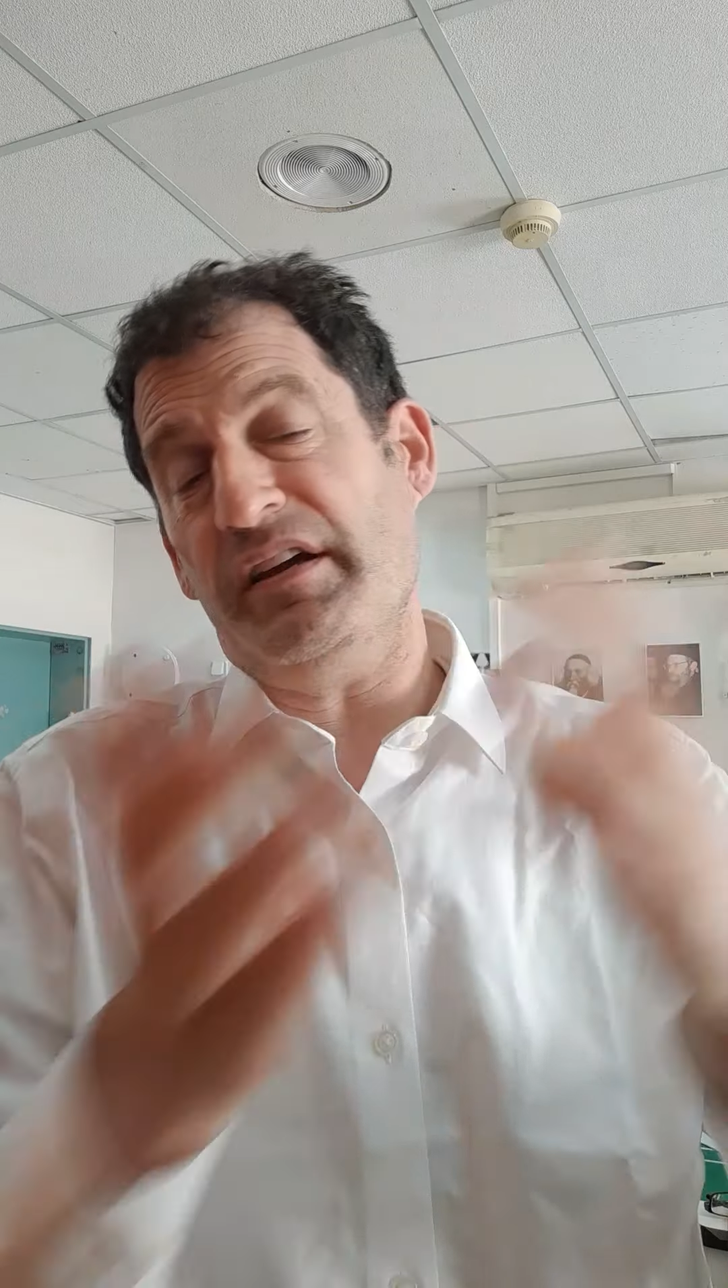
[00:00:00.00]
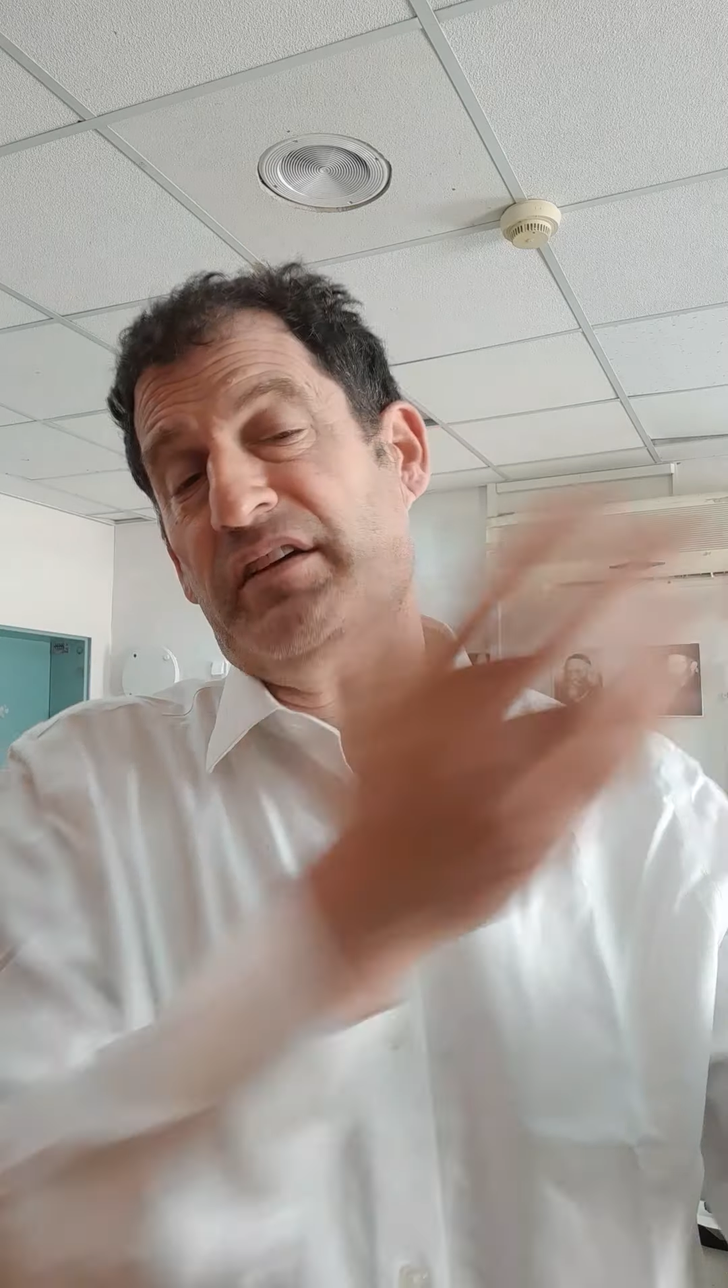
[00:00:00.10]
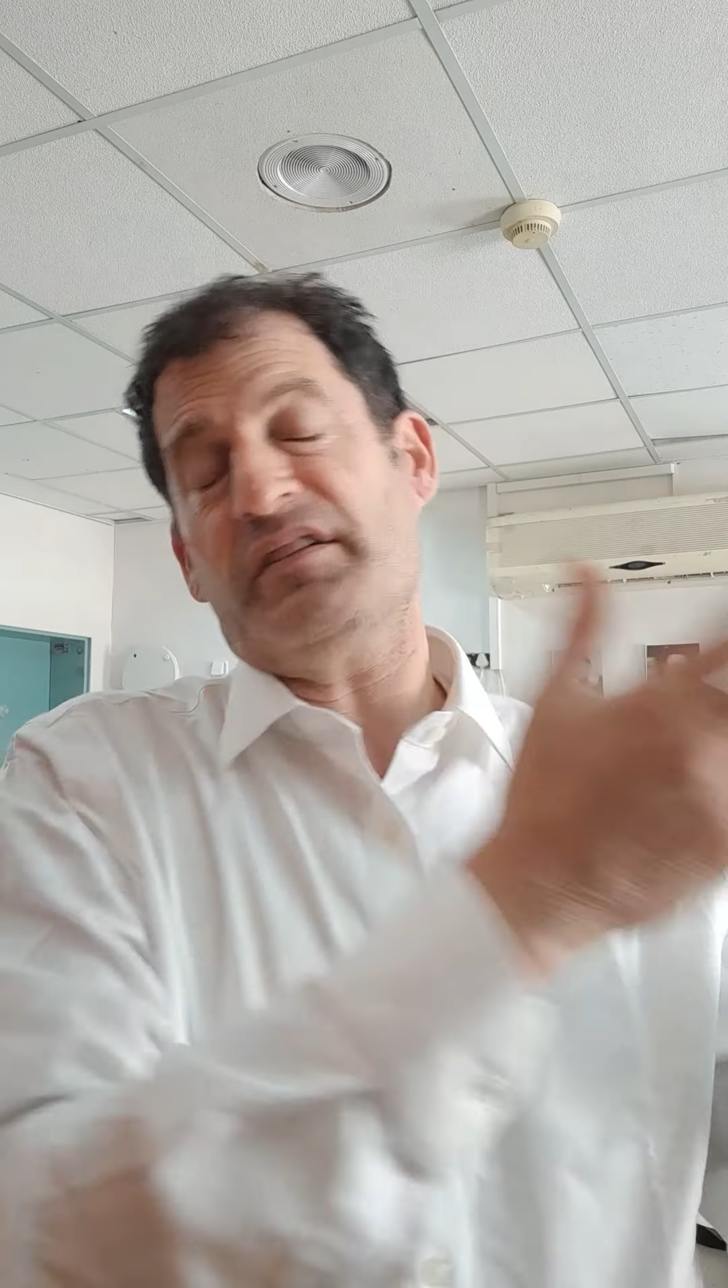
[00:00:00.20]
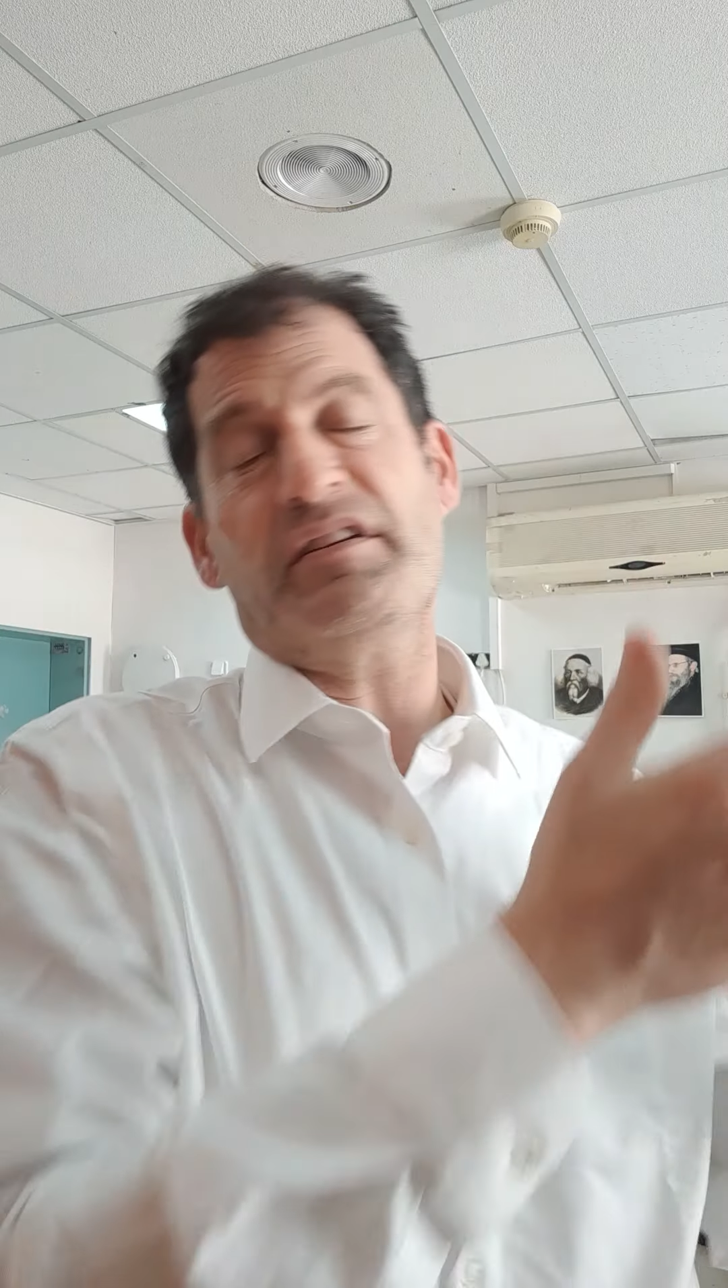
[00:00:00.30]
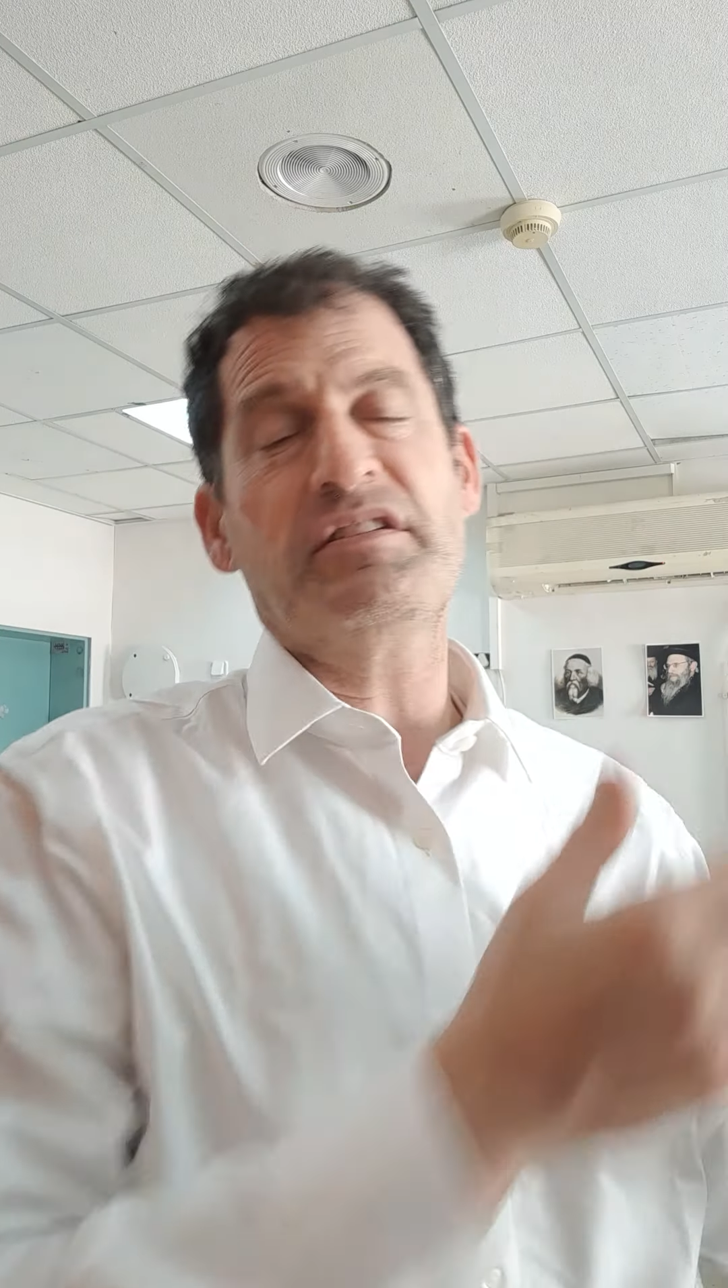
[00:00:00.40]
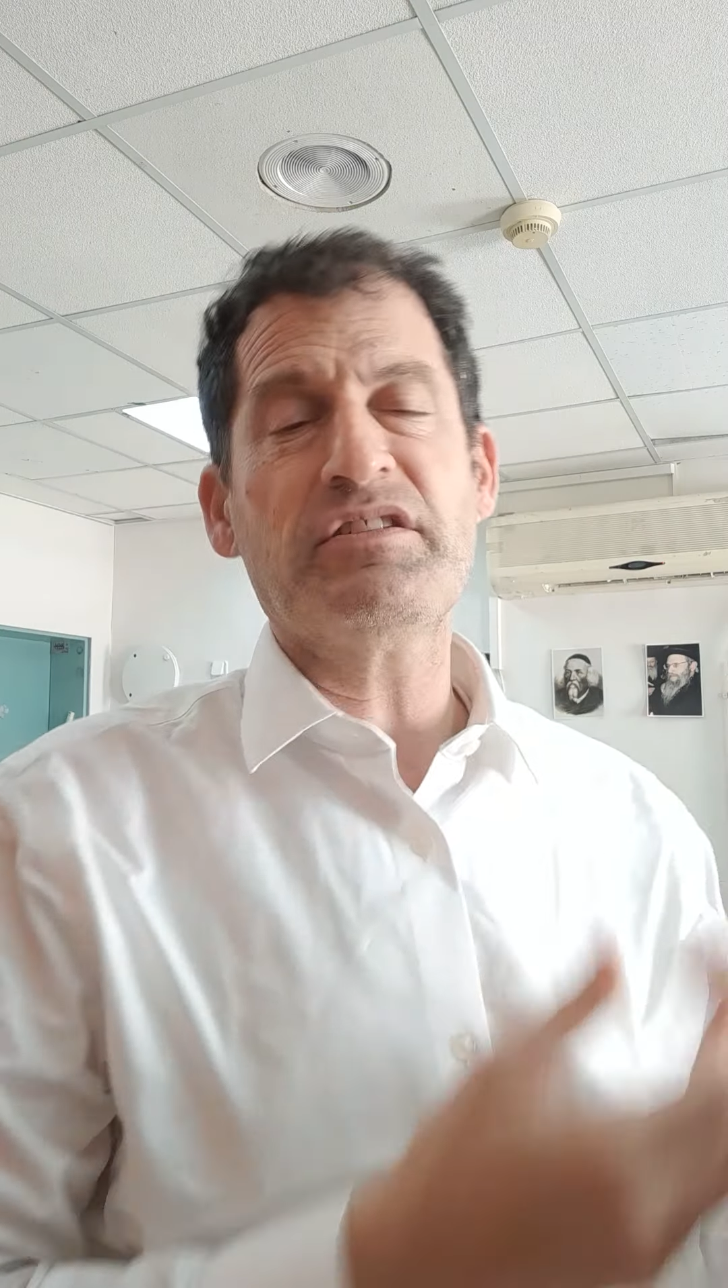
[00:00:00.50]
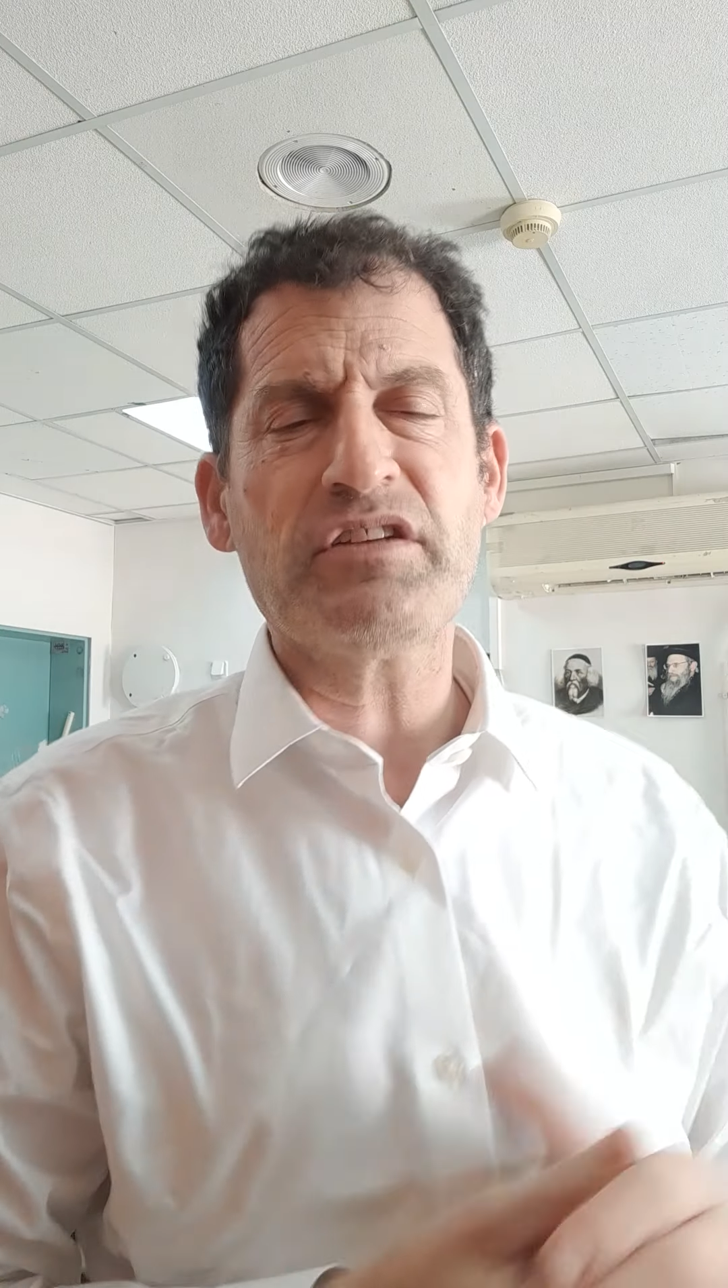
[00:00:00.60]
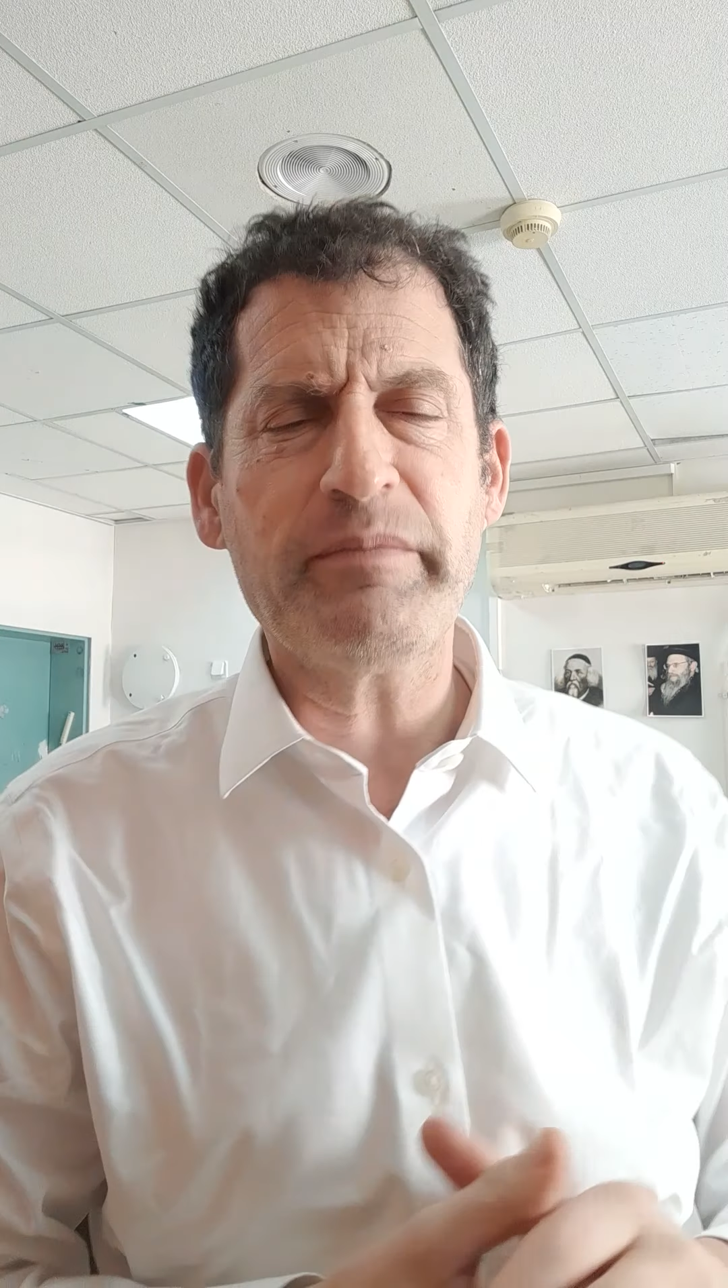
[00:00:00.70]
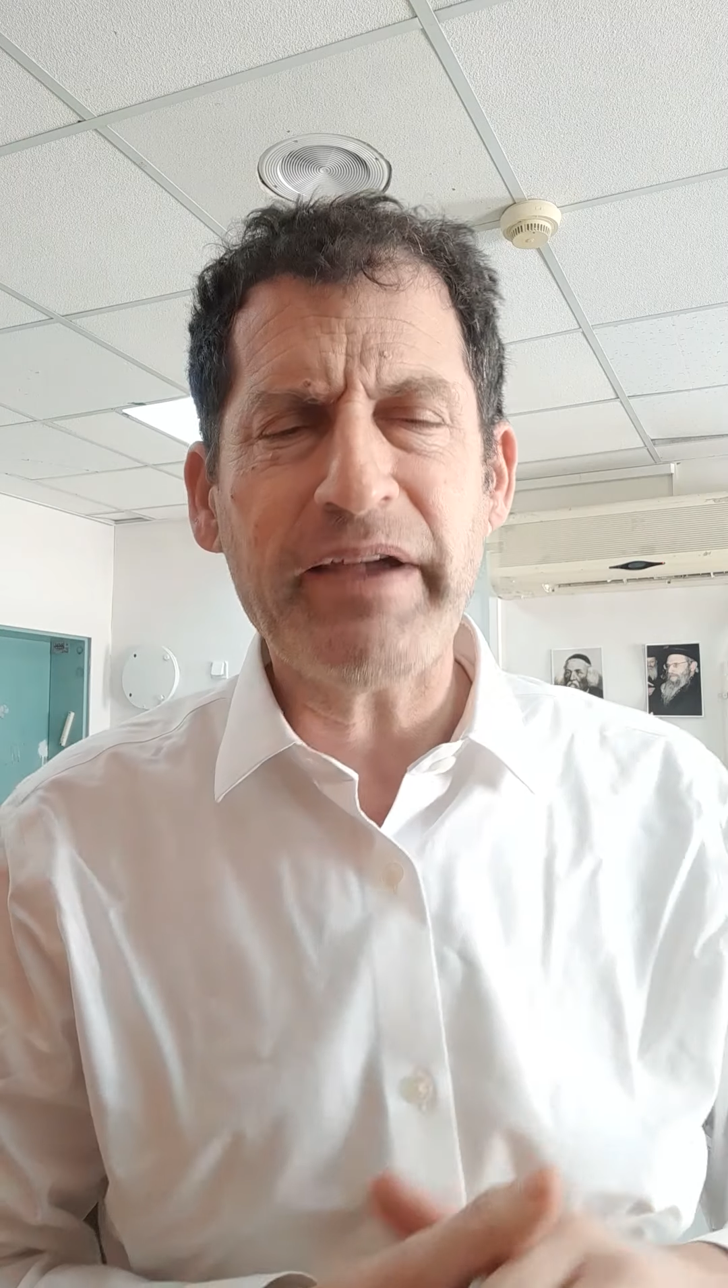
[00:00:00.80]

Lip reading: I guess I could sit inside